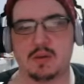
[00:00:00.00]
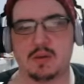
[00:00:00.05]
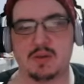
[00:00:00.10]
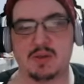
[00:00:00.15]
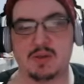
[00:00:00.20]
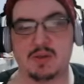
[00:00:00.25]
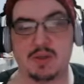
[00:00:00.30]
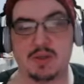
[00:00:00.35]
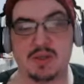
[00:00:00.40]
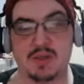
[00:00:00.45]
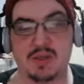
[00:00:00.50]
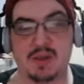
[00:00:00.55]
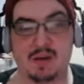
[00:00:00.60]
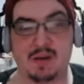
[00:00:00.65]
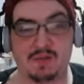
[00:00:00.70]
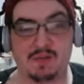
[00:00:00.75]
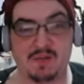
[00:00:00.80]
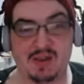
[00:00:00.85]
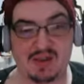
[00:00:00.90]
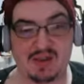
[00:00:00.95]
So you see how
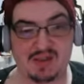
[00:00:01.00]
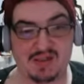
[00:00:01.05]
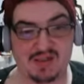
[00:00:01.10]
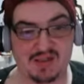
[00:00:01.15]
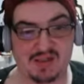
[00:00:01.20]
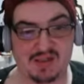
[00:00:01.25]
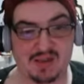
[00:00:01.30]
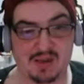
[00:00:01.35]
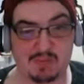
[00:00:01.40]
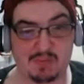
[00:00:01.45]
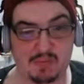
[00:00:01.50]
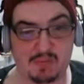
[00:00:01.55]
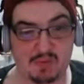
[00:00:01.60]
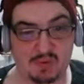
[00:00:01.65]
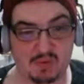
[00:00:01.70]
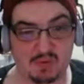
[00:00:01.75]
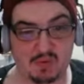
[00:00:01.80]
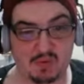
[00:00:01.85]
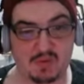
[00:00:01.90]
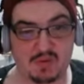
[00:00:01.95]
fast the time
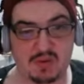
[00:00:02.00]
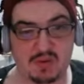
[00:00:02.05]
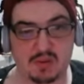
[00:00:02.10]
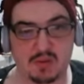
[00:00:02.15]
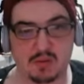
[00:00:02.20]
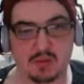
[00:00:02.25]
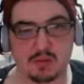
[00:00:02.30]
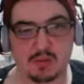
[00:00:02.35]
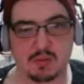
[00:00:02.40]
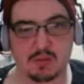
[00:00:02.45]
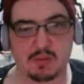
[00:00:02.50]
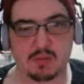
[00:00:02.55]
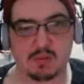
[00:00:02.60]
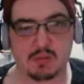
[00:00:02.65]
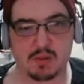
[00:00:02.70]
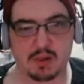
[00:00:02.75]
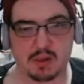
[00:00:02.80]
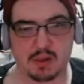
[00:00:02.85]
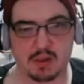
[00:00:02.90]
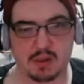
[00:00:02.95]
moves? Oh my
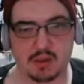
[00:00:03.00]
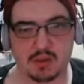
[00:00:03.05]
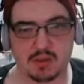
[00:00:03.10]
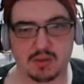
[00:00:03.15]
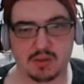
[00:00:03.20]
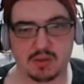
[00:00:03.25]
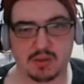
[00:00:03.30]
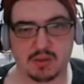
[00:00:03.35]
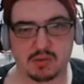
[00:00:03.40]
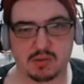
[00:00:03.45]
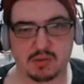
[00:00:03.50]
gosh.